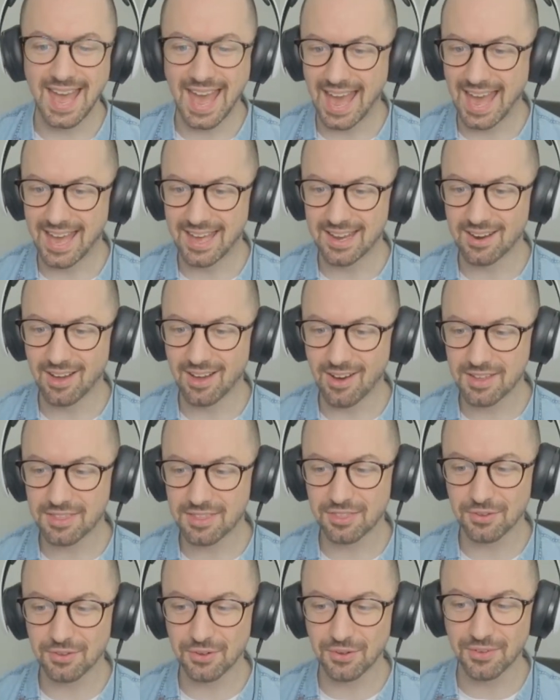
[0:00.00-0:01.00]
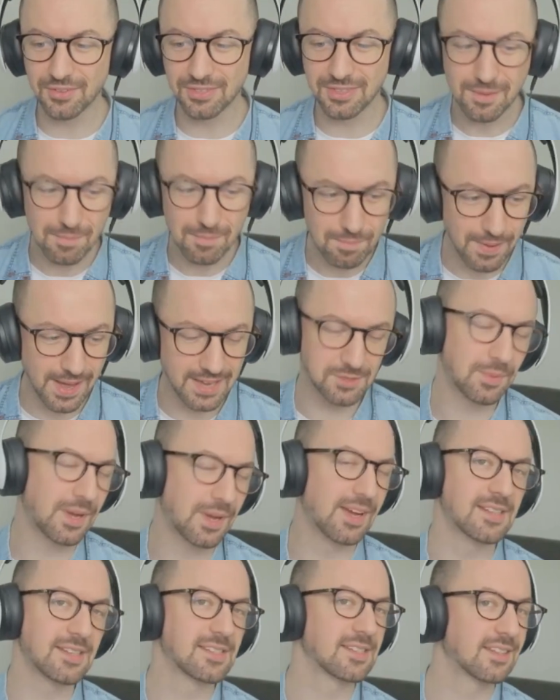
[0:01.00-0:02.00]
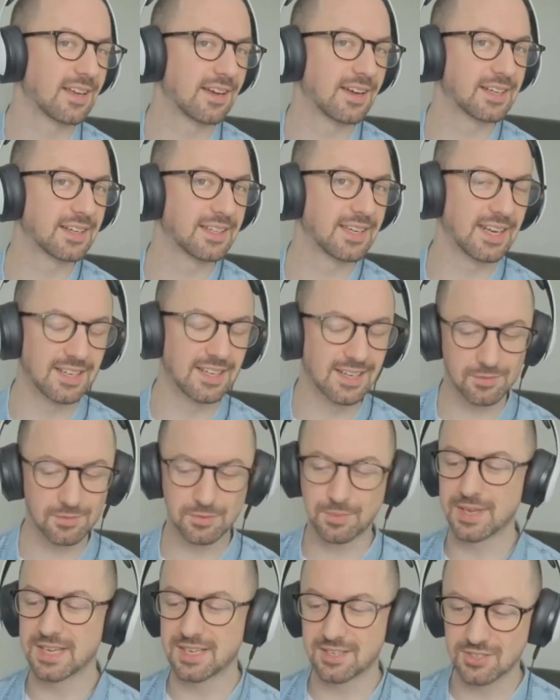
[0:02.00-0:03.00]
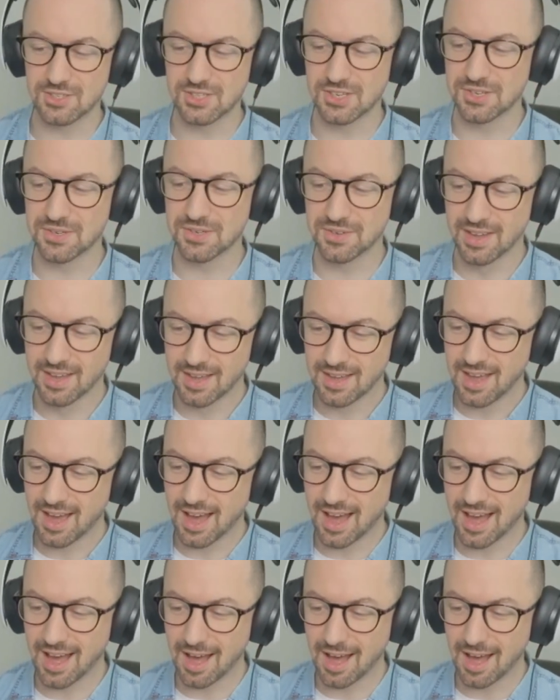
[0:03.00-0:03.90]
and I thought the best person that I could end up speaking to uh,